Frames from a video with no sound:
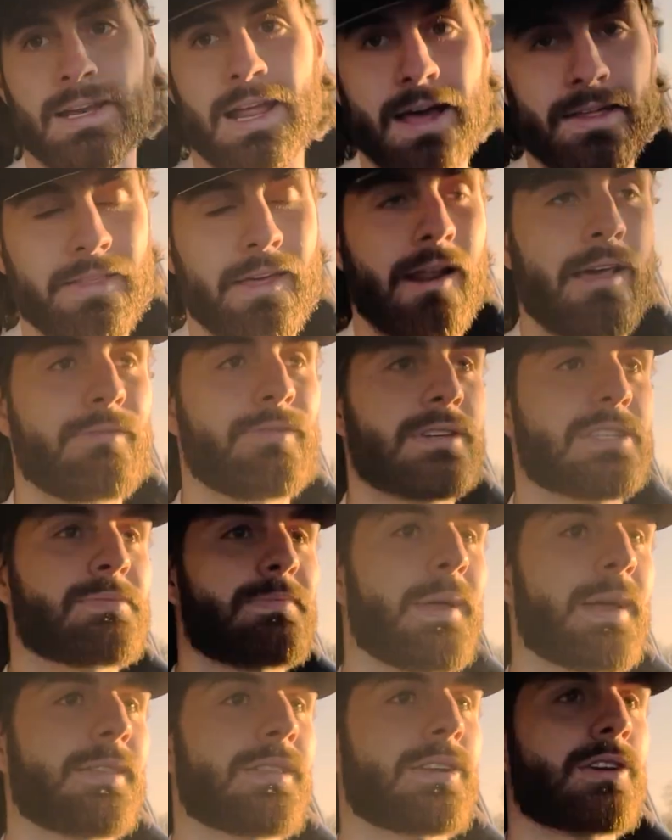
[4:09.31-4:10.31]
Now that I've
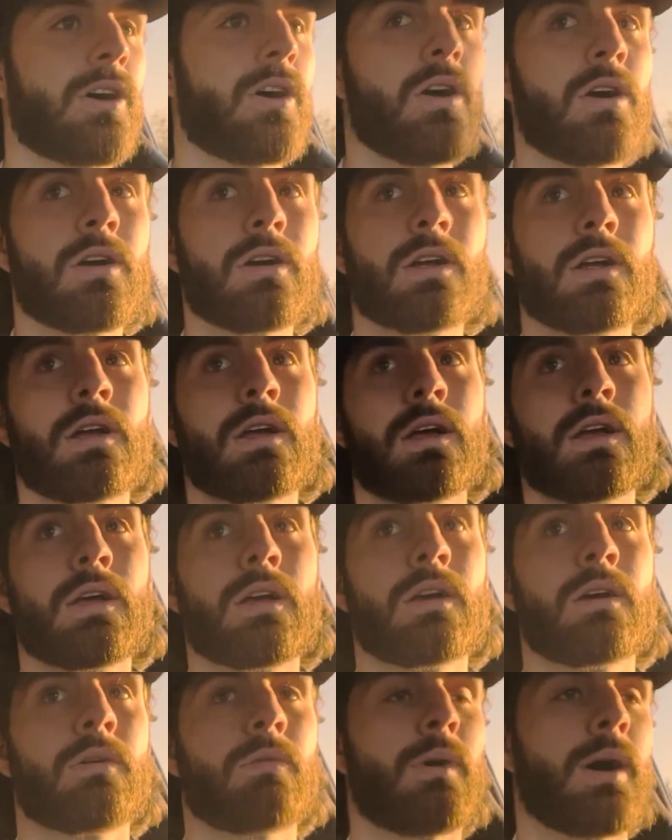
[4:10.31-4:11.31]
explained the car,
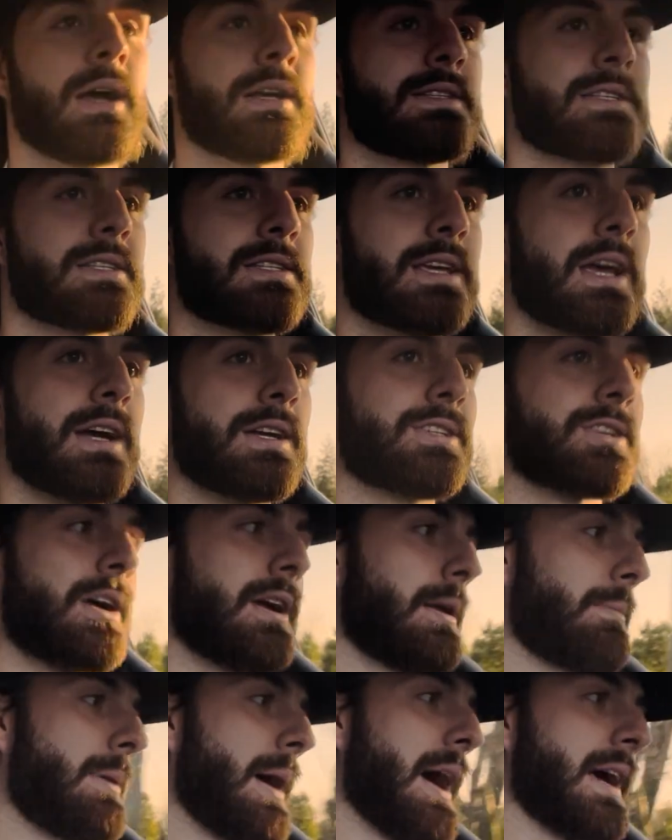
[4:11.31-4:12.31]
why is this guy
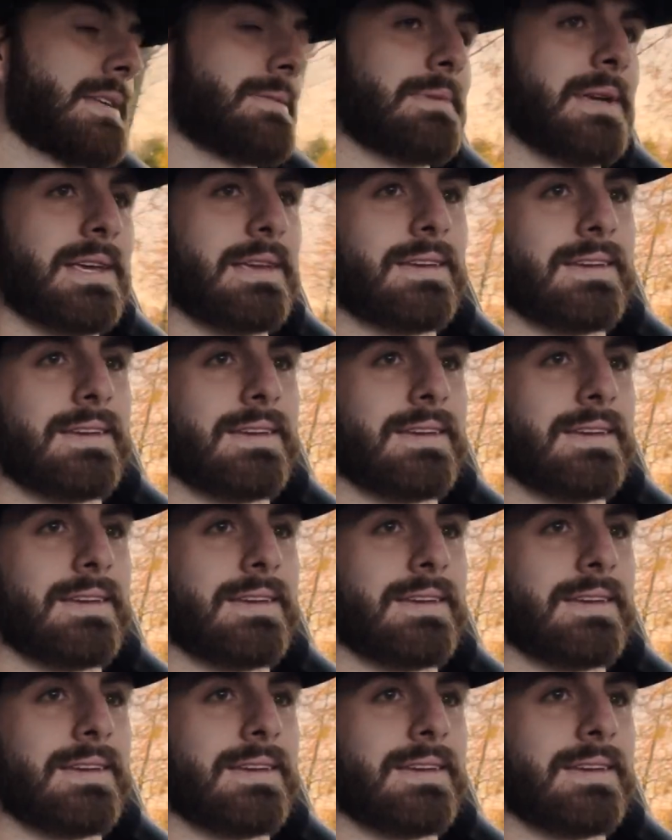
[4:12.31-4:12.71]
trying to pass me?